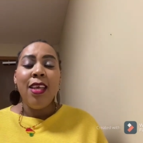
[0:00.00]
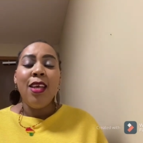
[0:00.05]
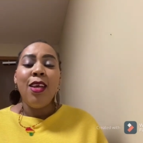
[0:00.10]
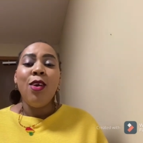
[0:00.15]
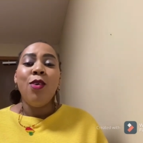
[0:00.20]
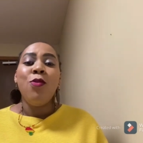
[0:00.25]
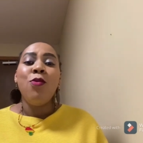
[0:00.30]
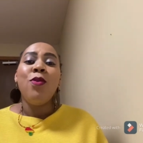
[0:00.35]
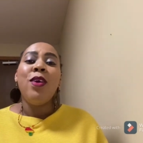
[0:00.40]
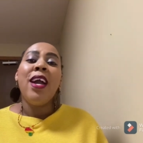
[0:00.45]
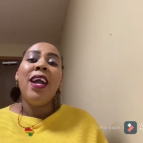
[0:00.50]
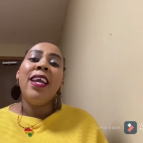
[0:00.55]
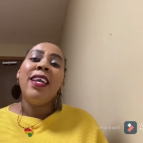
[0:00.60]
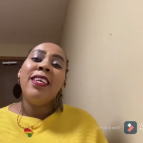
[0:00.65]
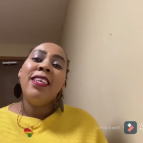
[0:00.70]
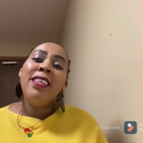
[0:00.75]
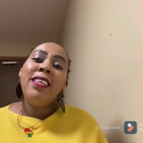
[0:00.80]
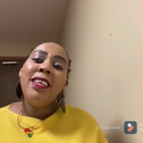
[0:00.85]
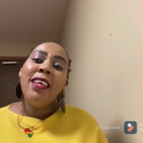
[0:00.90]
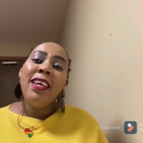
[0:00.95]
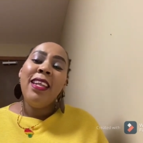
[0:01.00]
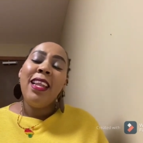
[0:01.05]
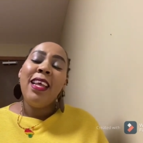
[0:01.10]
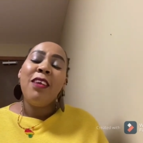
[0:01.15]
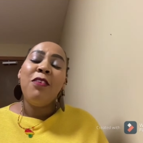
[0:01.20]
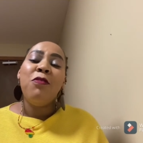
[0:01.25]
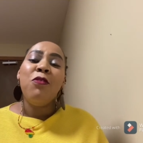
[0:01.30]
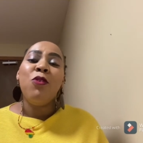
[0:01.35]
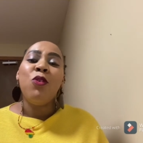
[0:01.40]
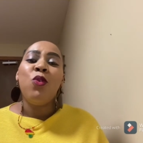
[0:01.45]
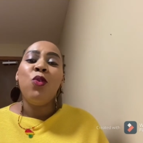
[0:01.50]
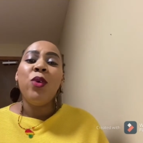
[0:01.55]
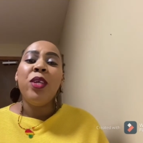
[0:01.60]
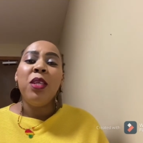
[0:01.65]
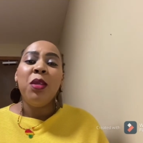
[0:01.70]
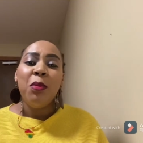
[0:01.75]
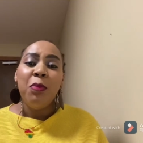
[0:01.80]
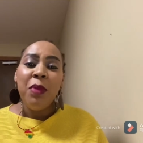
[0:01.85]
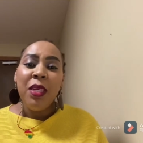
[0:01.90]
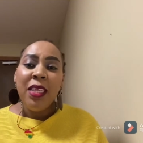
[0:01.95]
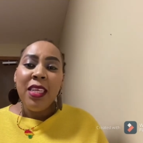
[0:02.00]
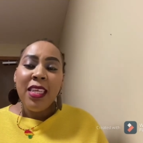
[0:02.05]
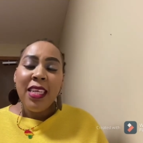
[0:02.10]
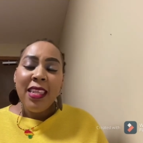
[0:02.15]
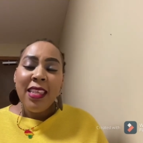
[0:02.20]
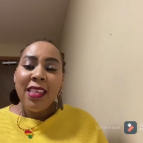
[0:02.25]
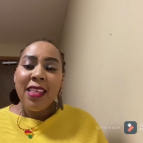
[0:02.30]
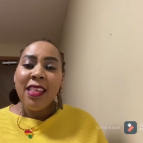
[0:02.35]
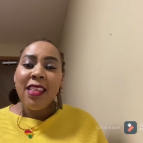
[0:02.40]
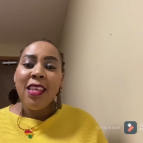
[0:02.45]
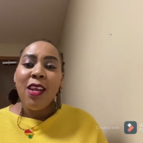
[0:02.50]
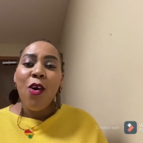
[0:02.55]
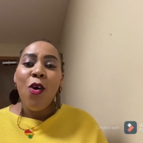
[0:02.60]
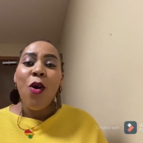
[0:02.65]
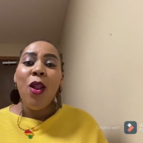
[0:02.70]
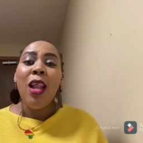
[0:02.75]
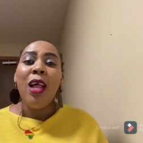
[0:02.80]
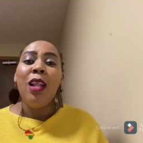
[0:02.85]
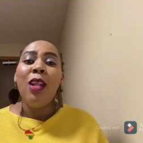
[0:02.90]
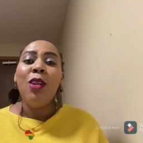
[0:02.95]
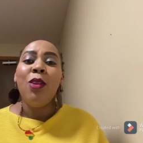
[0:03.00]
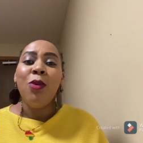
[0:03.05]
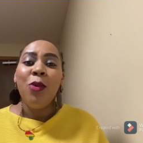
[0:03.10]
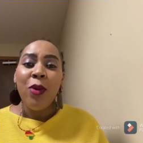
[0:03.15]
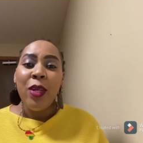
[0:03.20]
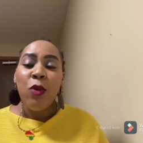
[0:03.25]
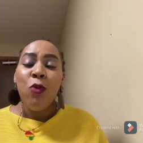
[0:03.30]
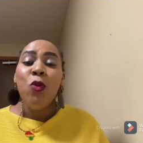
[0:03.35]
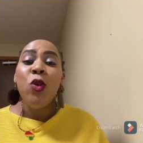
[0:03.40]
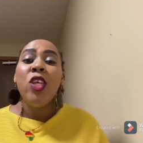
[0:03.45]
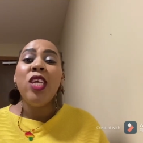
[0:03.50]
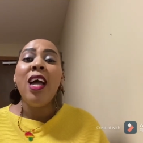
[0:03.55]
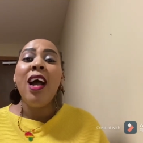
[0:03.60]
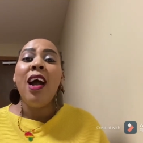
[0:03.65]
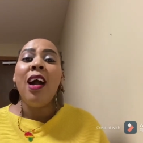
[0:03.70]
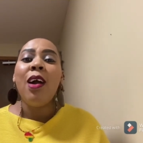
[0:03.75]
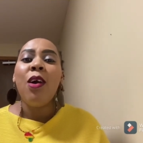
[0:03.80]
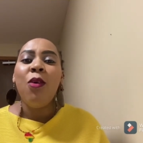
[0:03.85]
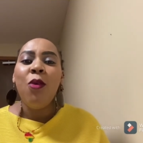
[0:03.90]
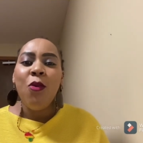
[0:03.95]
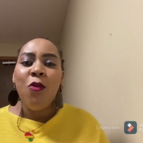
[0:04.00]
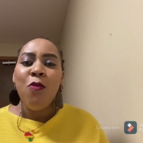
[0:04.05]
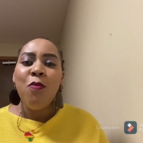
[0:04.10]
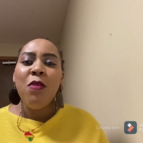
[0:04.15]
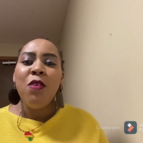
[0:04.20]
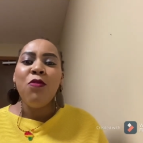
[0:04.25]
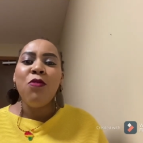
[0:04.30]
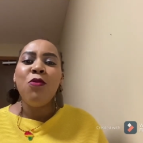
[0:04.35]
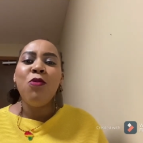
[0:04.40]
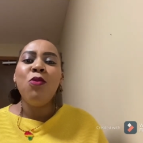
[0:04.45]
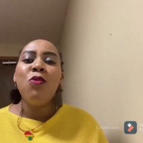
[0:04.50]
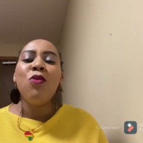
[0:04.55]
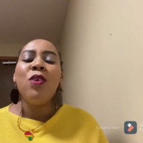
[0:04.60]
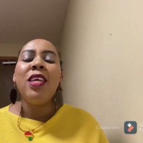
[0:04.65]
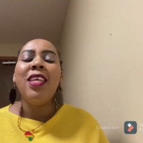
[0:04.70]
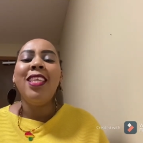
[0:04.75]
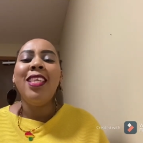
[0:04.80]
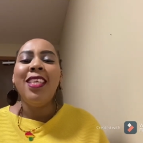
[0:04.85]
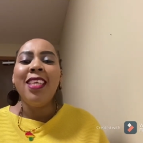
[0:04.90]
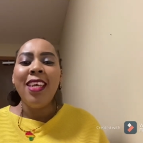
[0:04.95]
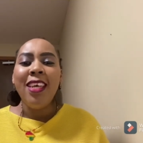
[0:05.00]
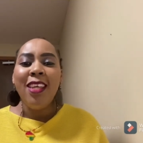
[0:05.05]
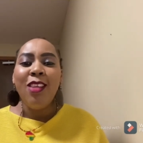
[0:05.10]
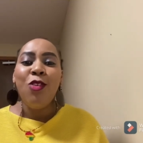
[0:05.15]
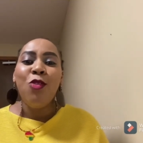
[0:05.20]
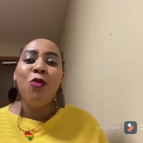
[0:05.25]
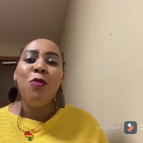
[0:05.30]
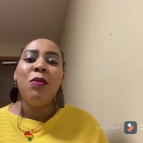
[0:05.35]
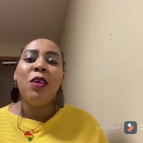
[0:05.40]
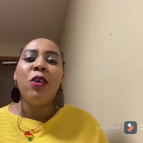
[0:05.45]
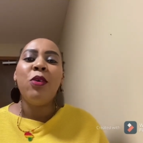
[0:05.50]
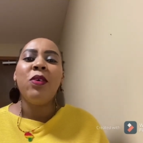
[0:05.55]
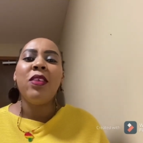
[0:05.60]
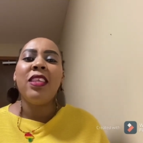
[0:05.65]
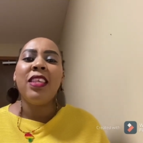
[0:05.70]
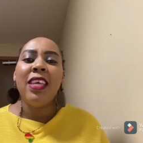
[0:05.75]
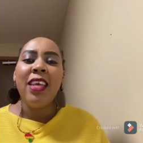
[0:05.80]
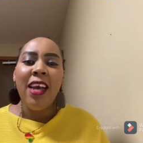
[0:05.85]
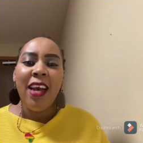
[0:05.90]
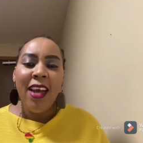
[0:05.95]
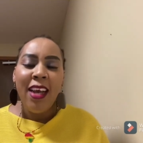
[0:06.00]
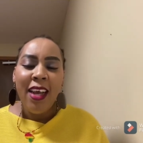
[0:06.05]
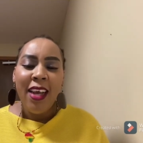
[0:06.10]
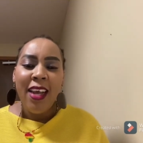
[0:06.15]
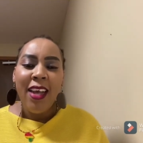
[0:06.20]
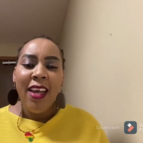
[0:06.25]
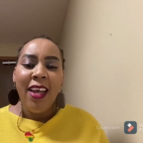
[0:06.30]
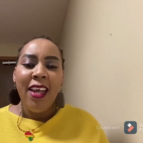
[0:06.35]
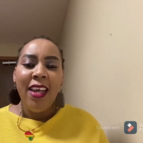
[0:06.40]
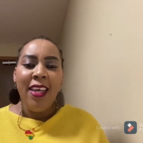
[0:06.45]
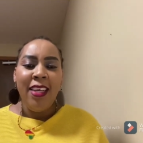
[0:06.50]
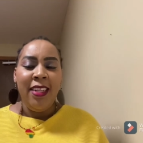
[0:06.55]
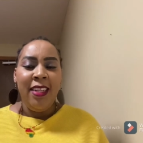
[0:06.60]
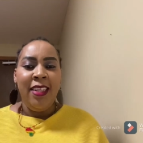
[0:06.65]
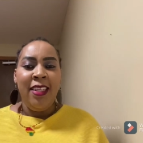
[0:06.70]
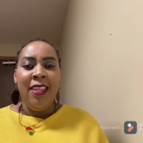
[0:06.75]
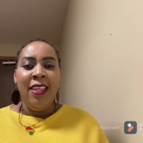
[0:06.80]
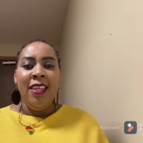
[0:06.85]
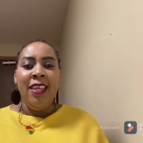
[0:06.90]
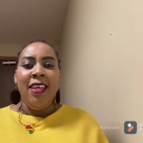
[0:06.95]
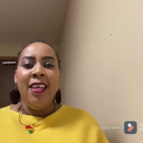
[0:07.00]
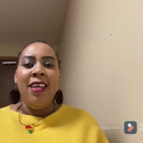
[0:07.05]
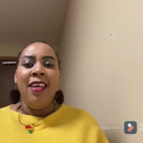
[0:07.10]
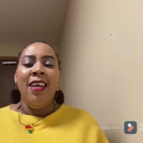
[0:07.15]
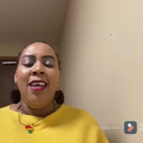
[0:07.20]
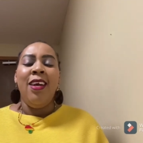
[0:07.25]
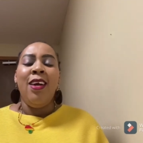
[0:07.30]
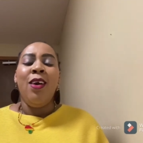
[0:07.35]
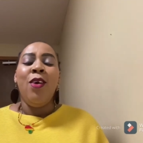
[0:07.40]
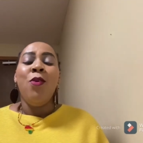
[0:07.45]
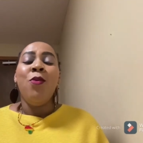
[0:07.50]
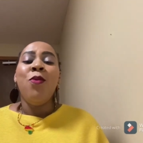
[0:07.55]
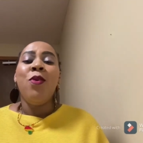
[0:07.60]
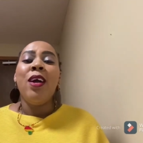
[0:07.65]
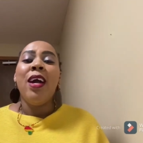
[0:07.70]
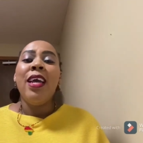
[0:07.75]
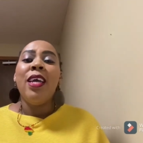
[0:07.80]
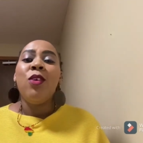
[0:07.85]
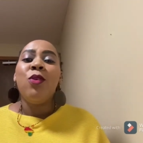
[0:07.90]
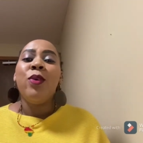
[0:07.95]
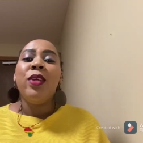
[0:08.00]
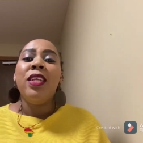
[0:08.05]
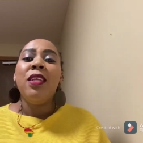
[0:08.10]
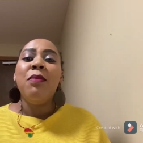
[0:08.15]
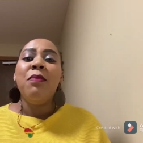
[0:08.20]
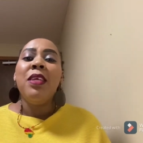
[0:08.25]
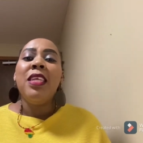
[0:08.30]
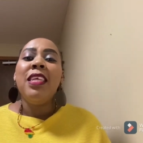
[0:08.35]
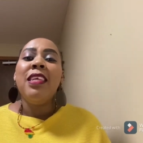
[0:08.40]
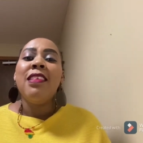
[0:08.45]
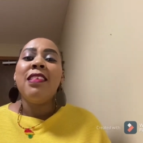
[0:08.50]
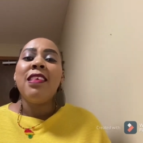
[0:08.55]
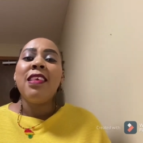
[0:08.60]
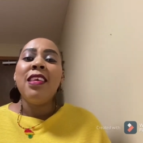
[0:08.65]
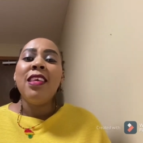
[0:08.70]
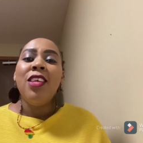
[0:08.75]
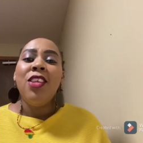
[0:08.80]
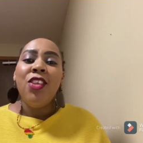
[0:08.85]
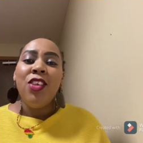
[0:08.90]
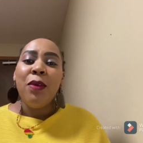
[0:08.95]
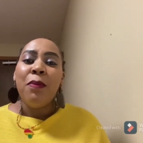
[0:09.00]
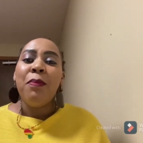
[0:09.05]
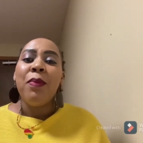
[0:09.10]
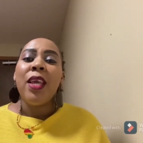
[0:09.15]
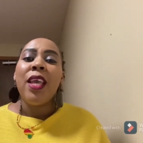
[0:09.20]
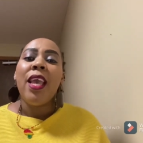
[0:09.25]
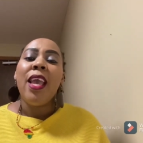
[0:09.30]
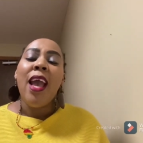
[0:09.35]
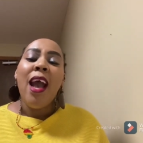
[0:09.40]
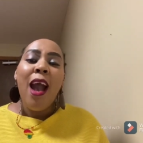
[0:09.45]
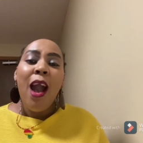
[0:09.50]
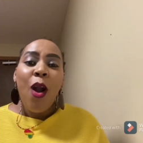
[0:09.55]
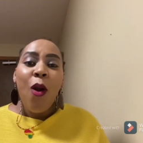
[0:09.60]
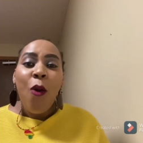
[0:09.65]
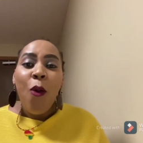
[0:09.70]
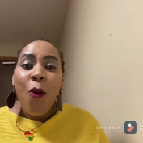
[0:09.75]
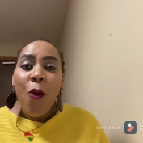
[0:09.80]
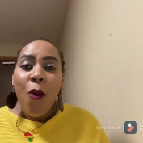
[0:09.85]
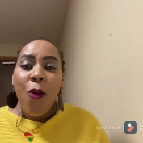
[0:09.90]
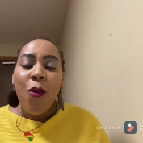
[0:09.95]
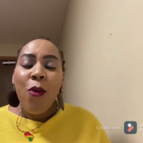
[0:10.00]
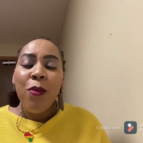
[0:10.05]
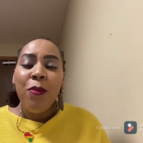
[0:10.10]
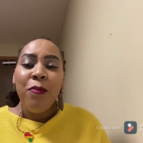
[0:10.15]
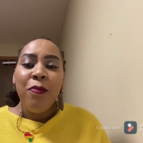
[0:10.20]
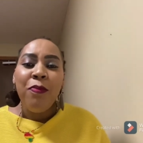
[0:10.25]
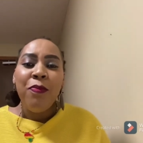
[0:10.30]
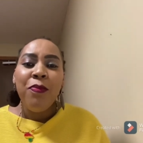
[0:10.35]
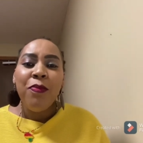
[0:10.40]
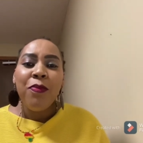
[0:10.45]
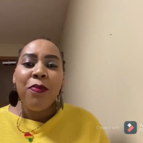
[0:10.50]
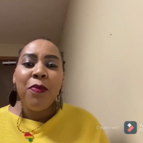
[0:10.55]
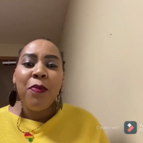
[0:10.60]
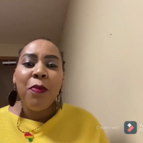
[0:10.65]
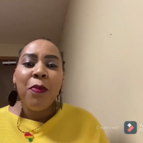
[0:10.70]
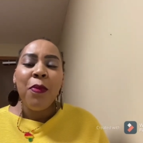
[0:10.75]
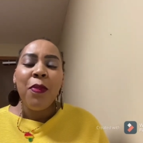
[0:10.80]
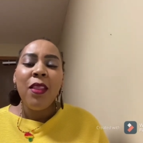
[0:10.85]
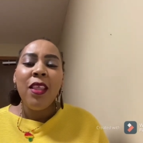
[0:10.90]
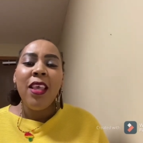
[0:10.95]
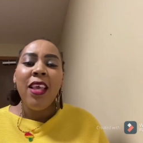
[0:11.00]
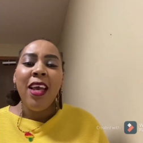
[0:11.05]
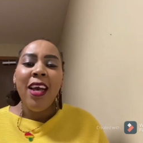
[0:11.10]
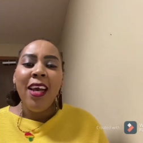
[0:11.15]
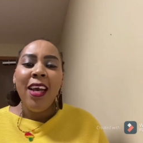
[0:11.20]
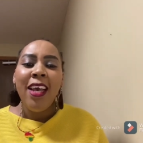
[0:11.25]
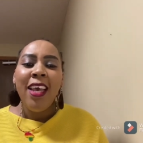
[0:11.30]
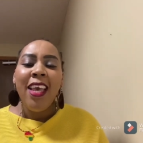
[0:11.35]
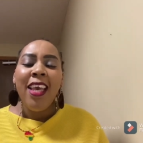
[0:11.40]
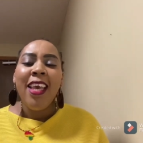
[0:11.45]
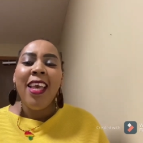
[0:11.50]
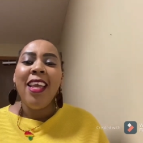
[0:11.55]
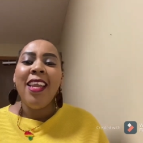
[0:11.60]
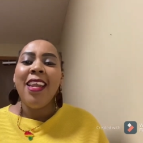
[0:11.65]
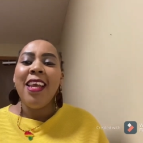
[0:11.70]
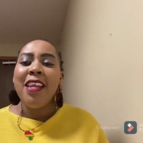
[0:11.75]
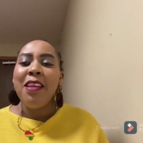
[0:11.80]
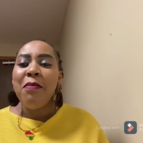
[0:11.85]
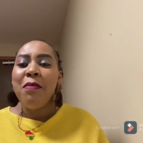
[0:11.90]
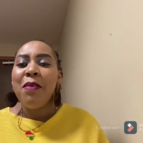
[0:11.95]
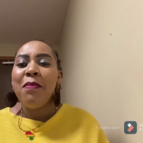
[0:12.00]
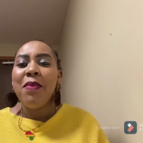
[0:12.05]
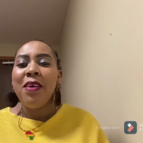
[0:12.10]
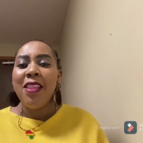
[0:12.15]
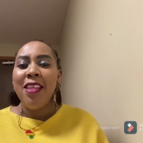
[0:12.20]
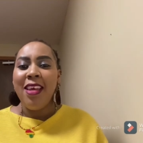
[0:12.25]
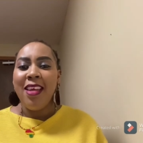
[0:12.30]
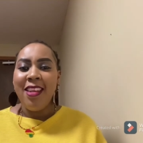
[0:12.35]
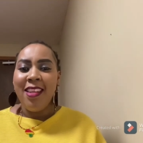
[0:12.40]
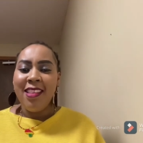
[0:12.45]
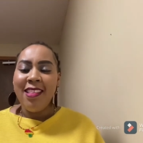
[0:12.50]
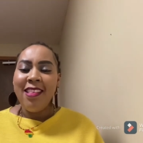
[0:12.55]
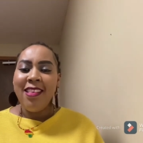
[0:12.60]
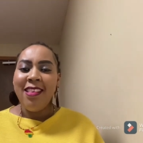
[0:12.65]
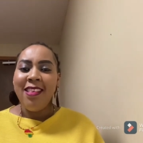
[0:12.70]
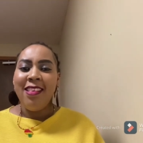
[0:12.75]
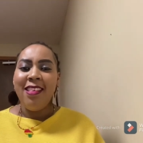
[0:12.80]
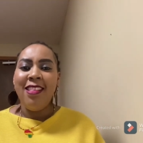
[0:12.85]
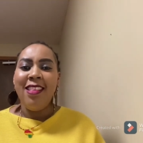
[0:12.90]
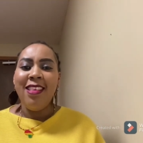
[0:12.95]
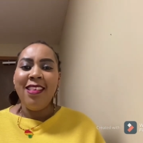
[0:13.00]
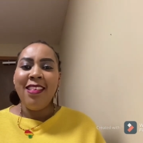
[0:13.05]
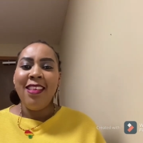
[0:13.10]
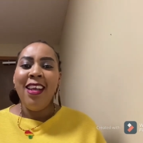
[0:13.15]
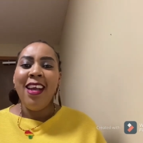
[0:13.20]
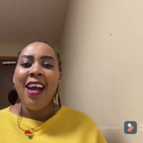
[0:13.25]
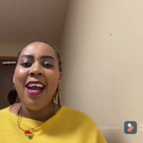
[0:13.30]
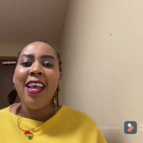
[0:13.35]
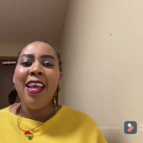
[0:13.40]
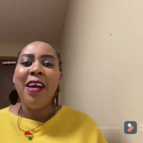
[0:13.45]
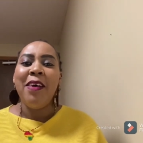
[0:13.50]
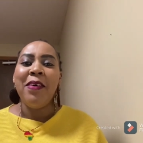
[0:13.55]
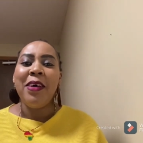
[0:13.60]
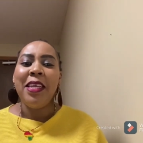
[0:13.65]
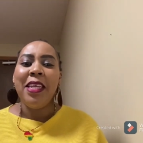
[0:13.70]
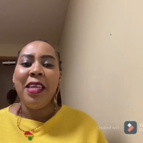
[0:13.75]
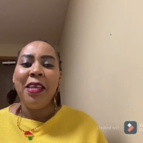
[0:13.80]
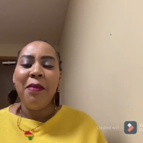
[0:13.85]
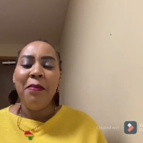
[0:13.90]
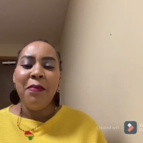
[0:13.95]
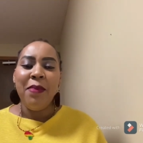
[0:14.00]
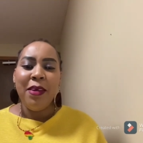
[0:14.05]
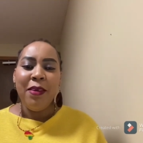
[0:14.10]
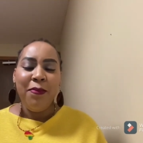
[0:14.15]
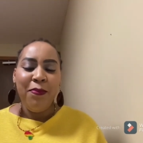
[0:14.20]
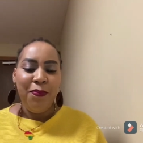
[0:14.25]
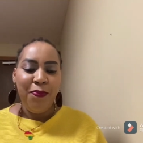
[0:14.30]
Ukae nje like for 20 minutes all alone. Ushago umefukuzwa nje juu umekosea. Ukae 20 minutes nje peke yako. Yeah, and I remember there is this guy, our neighbor.